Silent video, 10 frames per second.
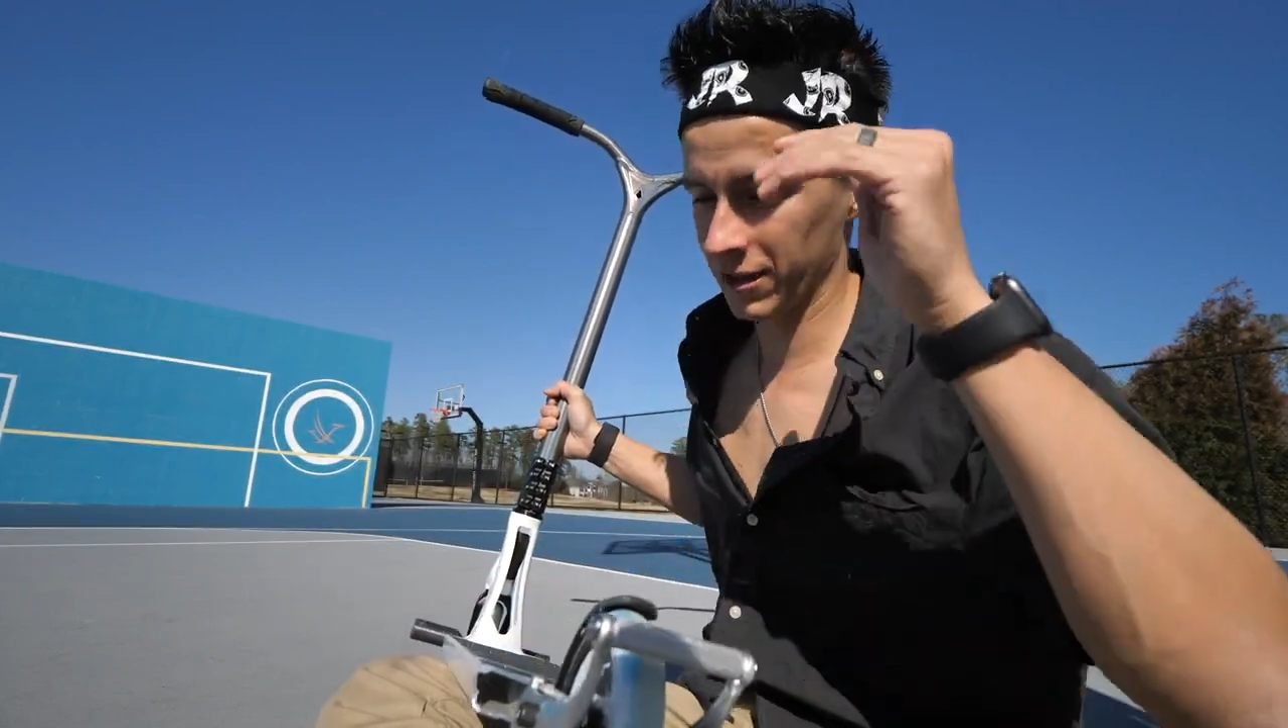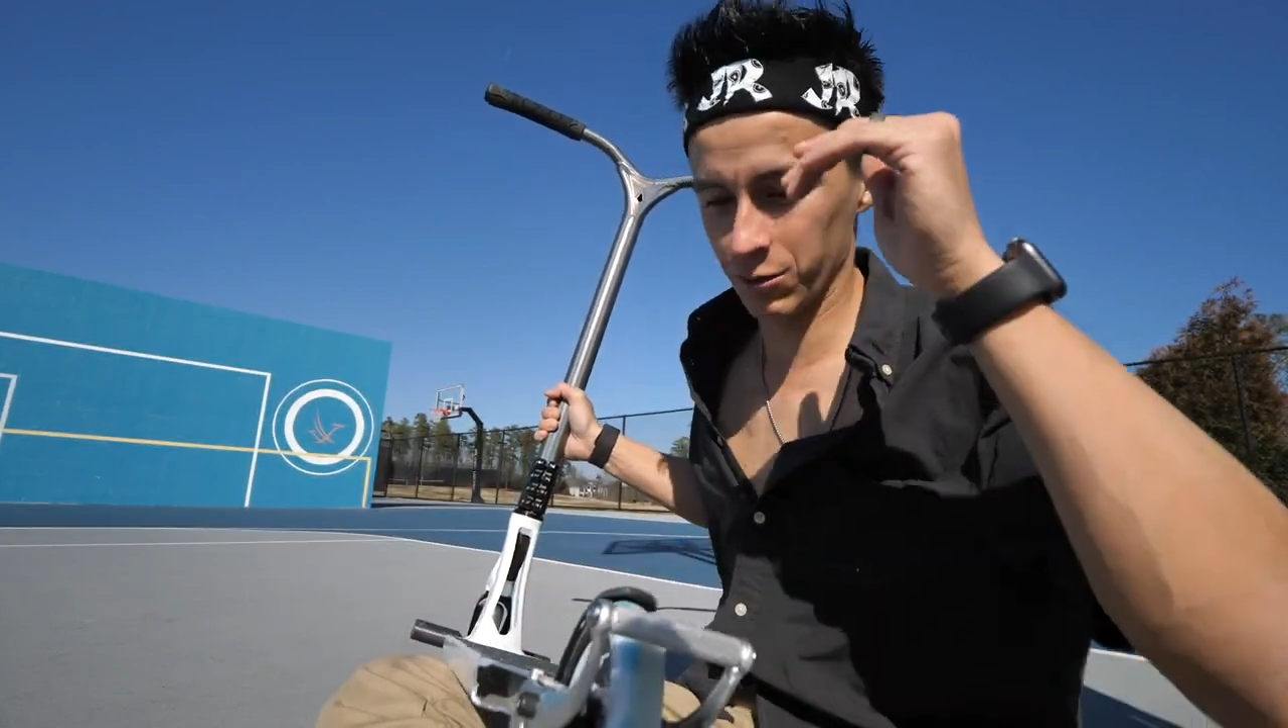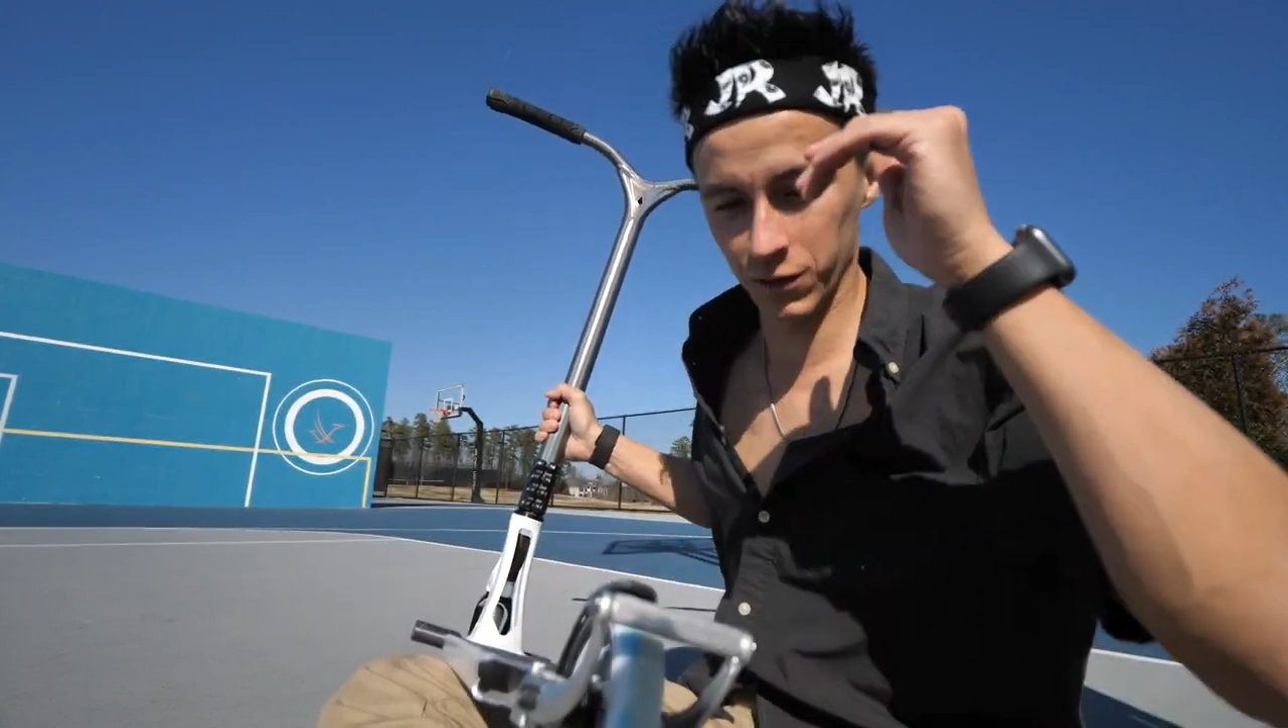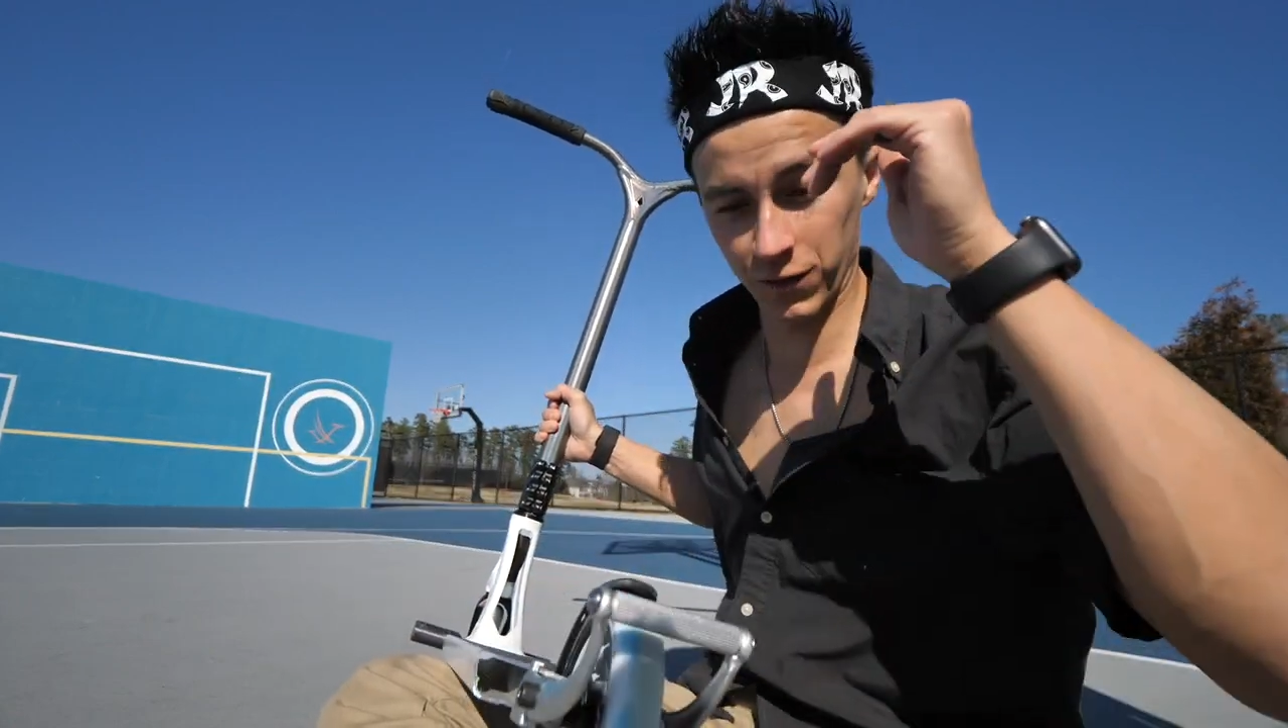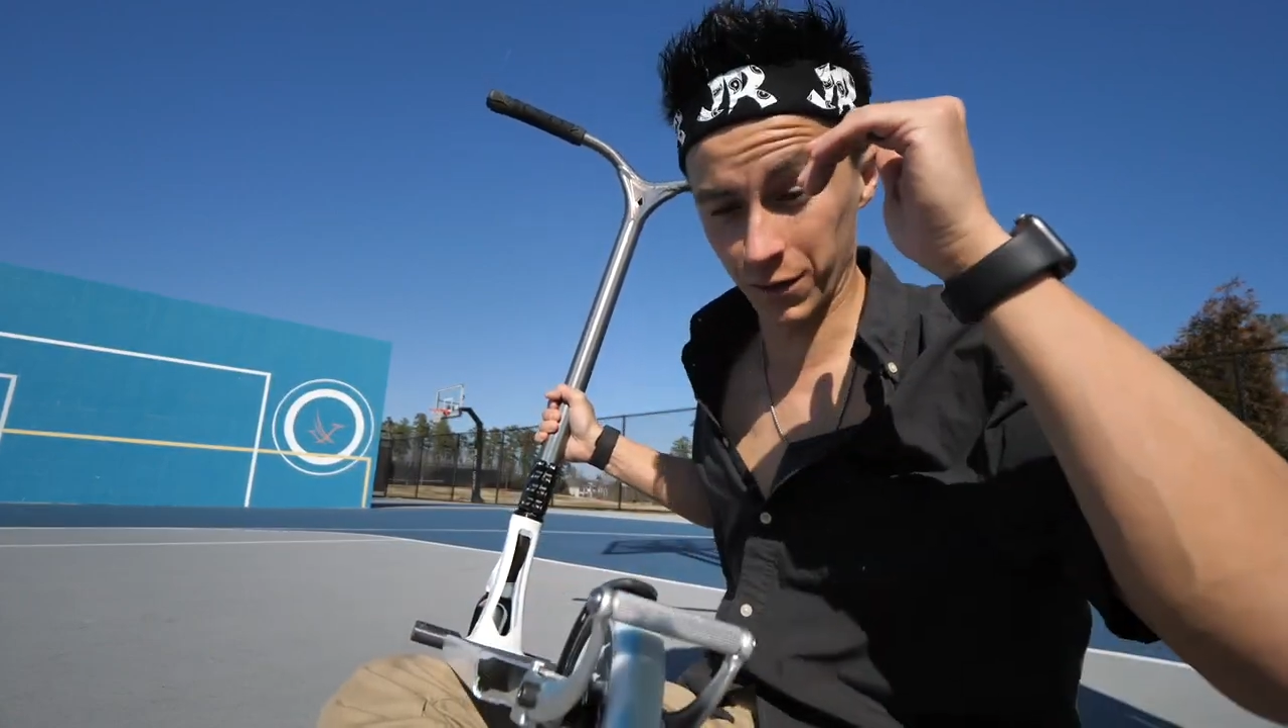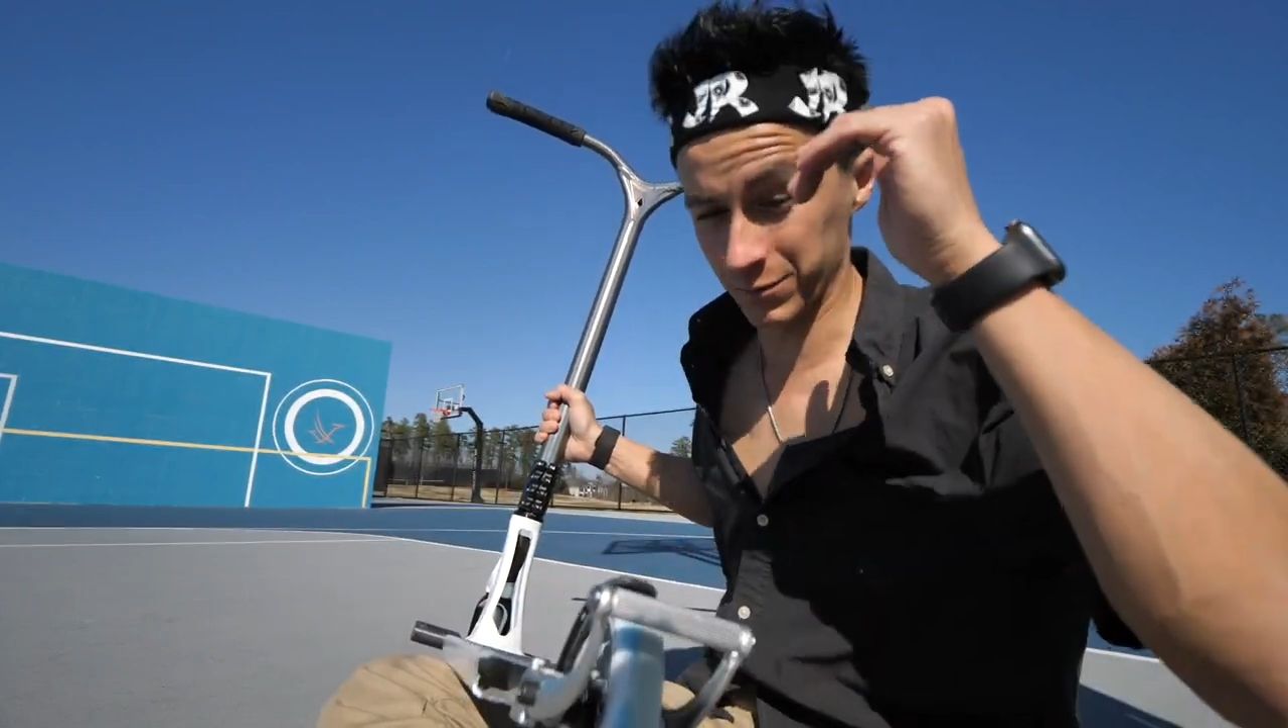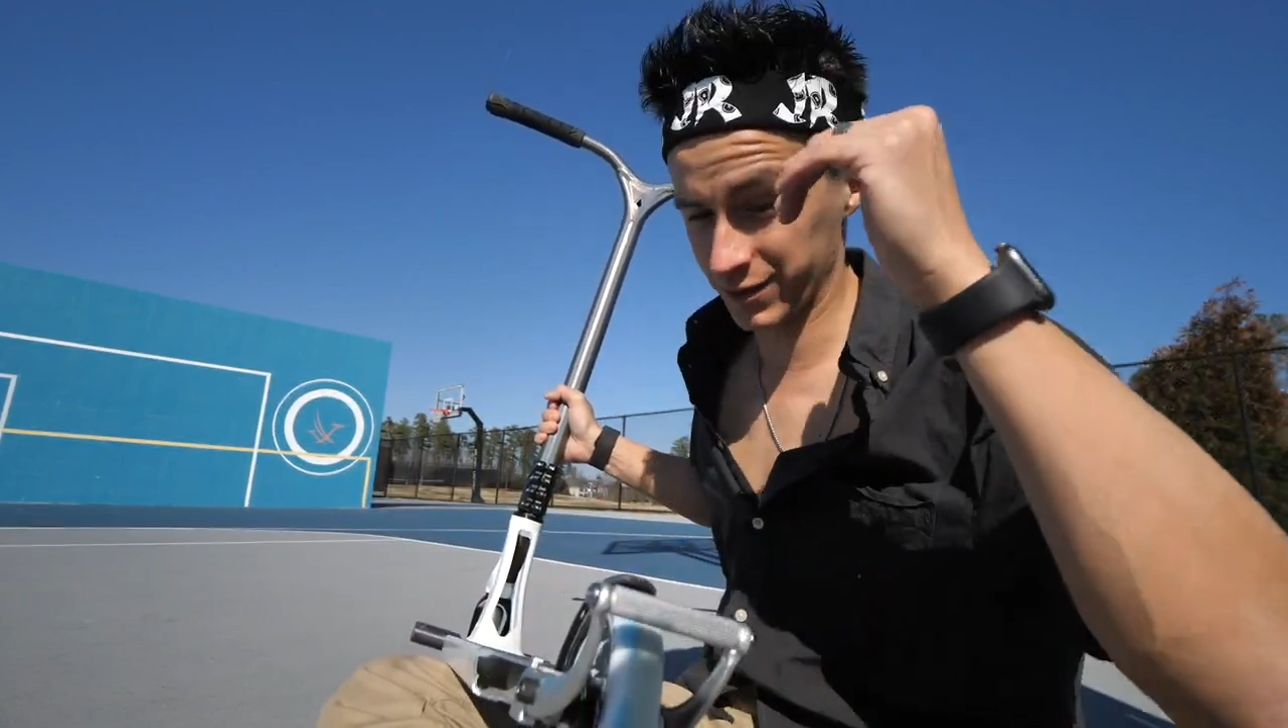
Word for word: was from